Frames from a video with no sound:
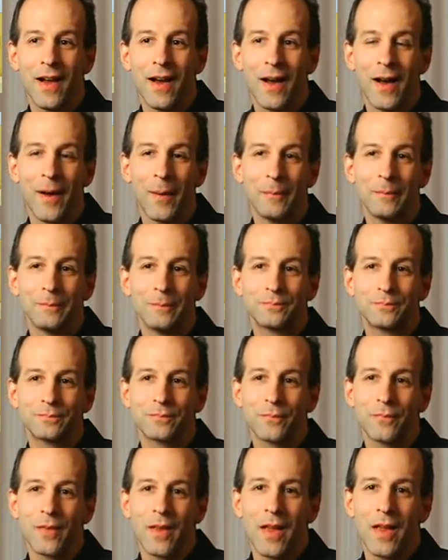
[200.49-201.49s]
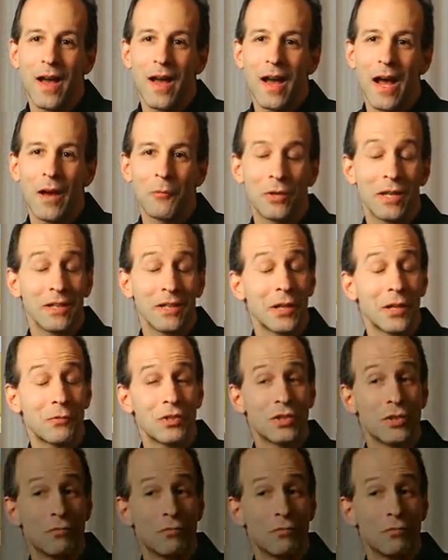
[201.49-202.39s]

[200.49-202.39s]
Um, I really like